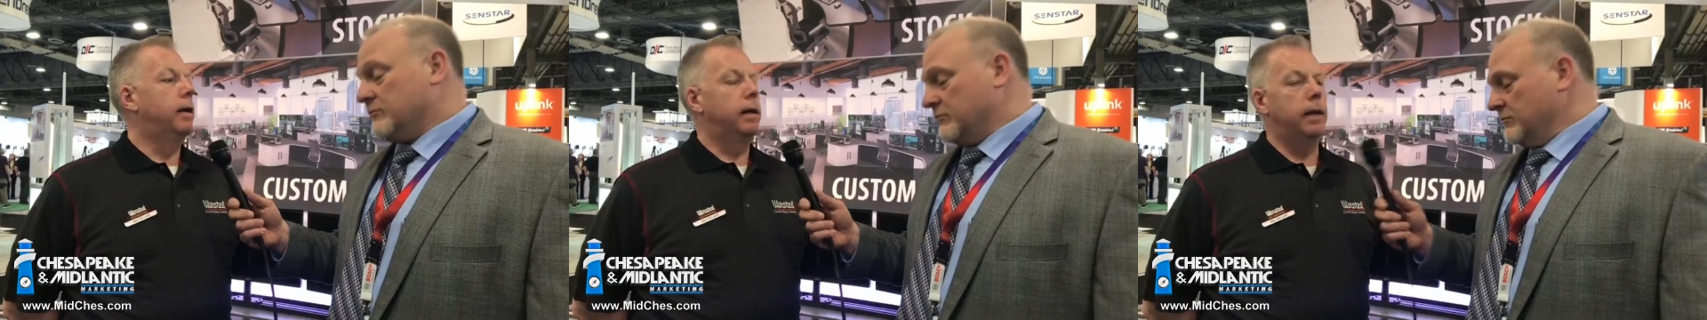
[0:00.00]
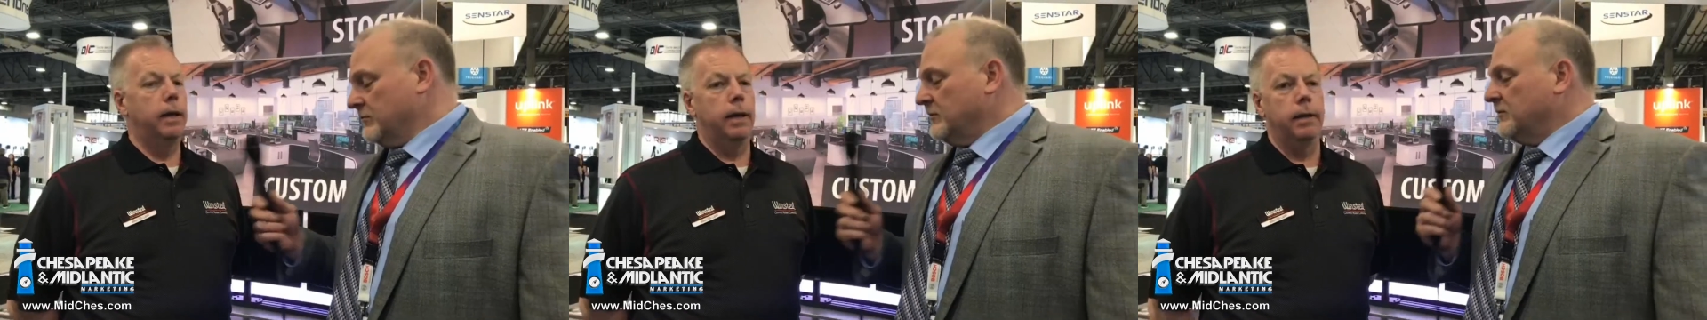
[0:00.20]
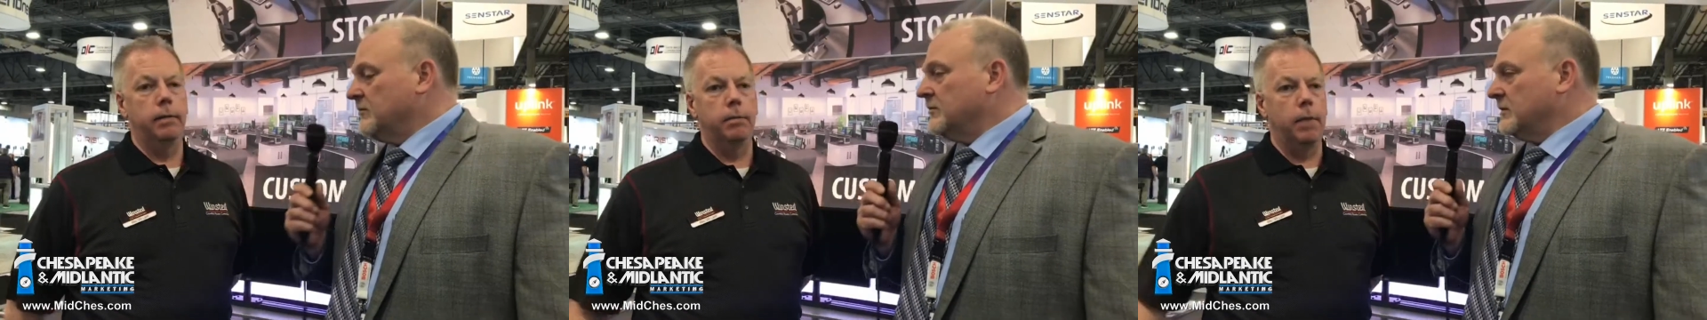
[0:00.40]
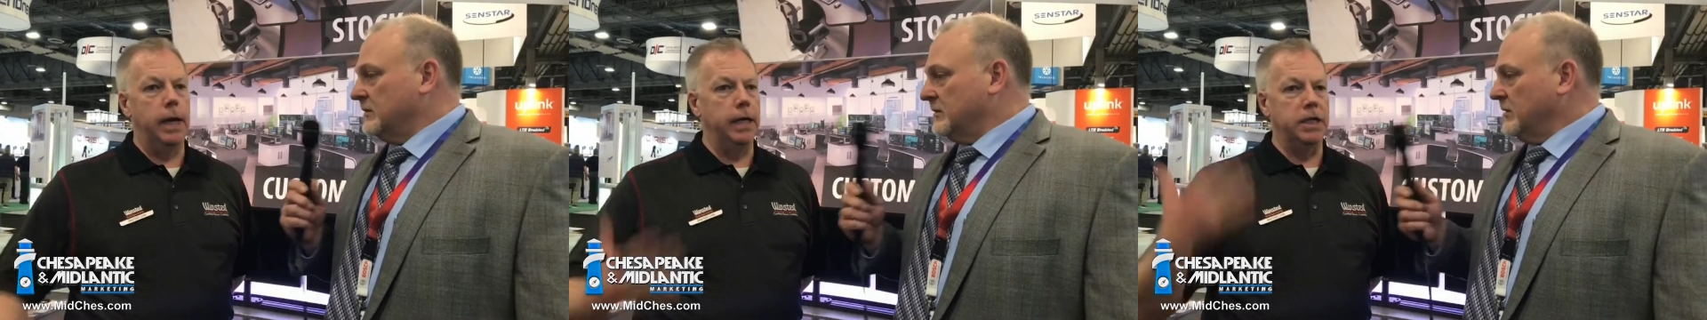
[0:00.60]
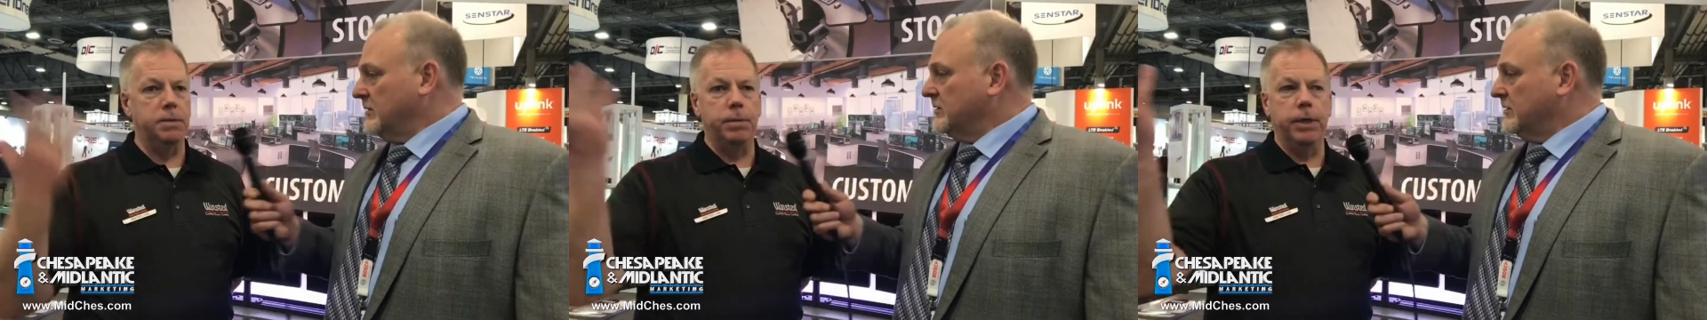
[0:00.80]
Speaker 1: And
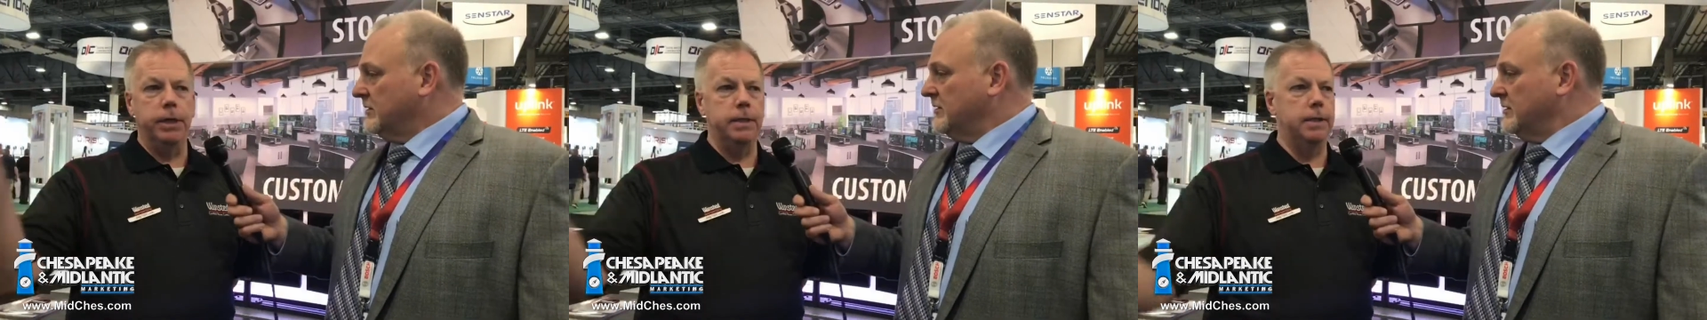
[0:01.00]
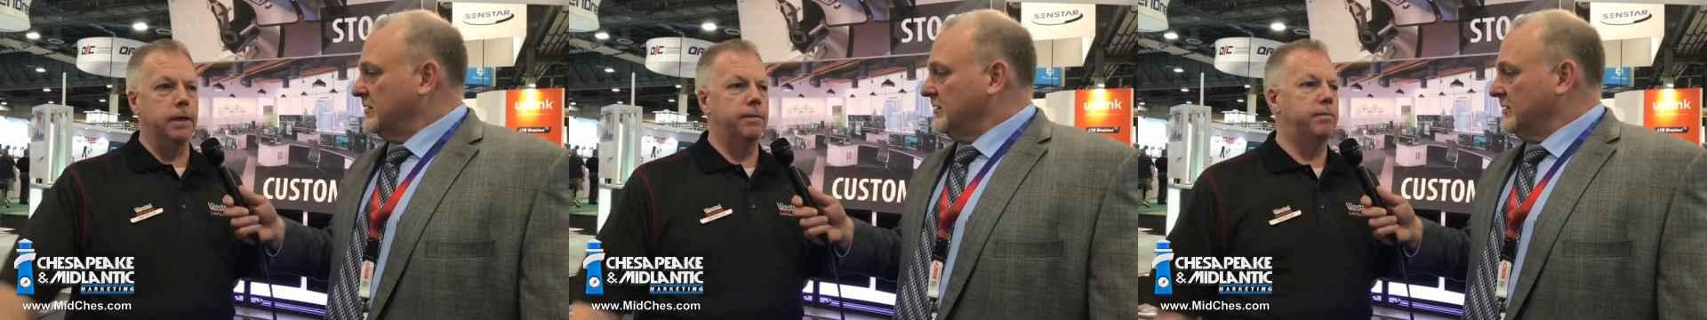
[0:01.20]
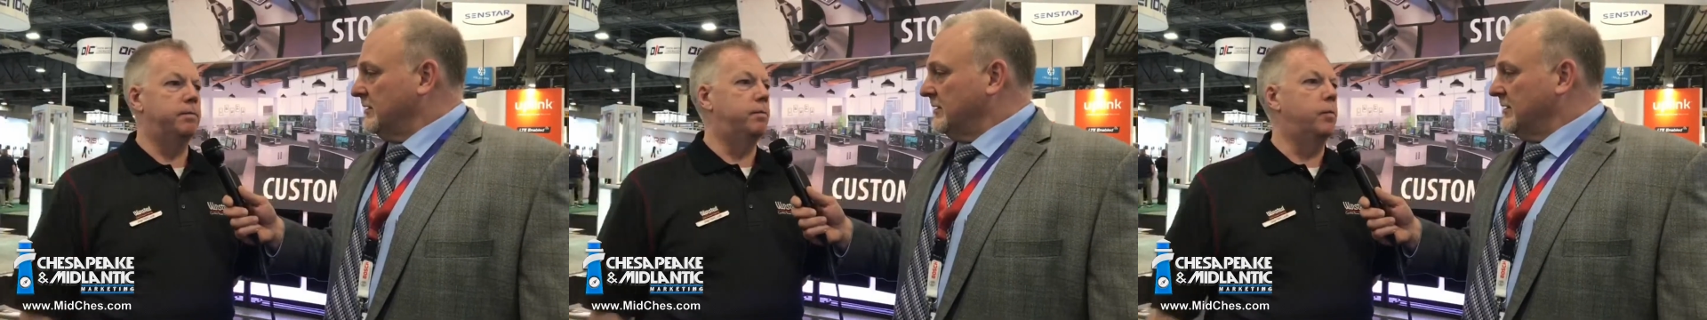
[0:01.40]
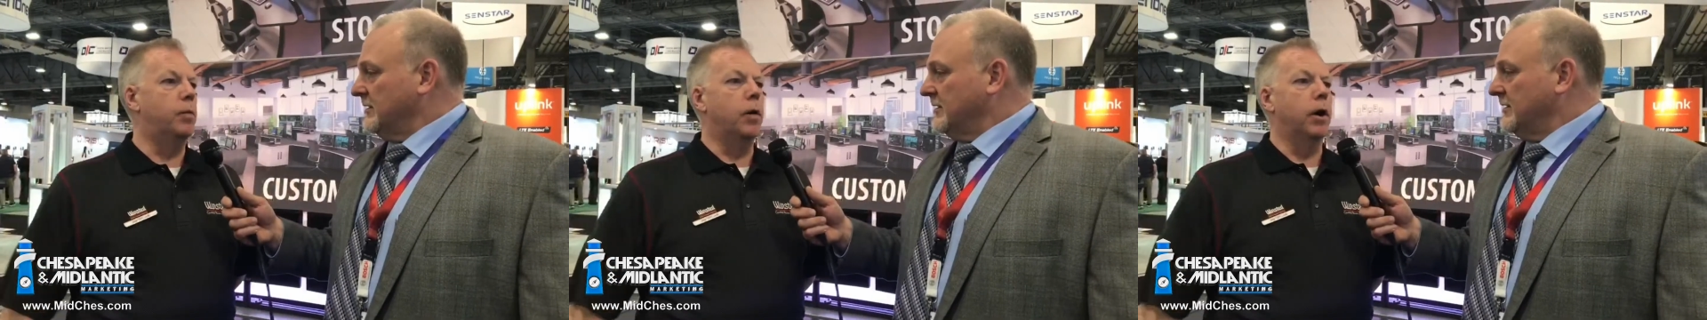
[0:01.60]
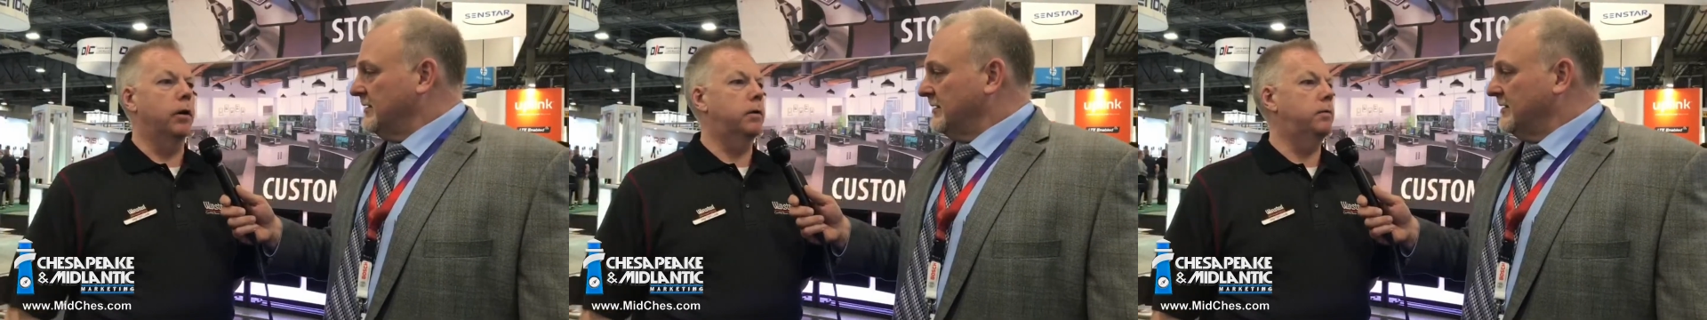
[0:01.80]
my experience, I've
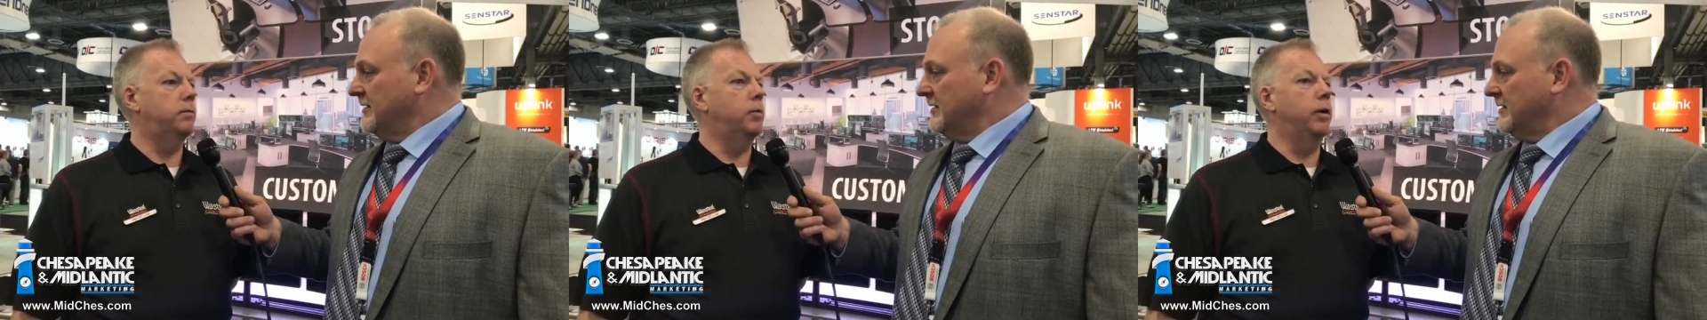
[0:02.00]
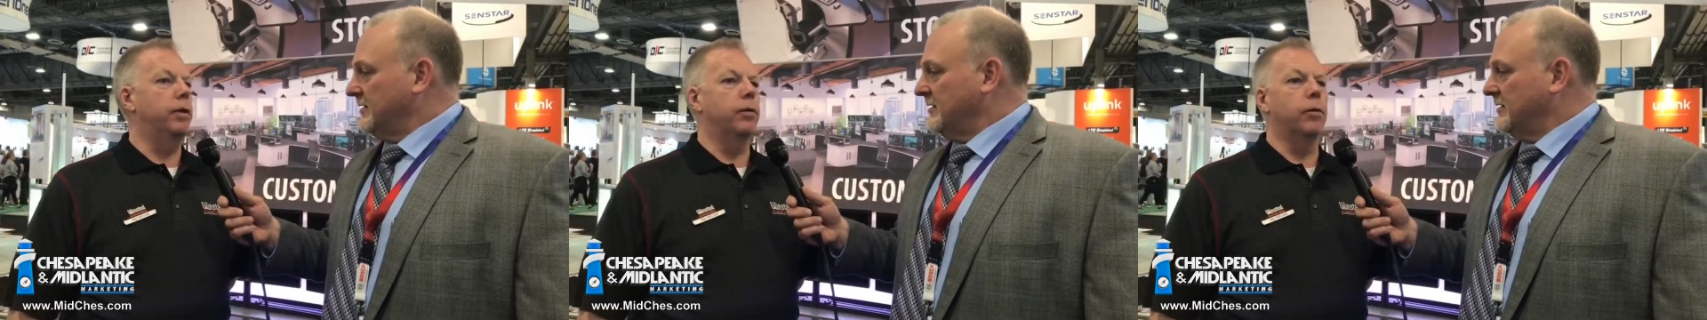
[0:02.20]
worked with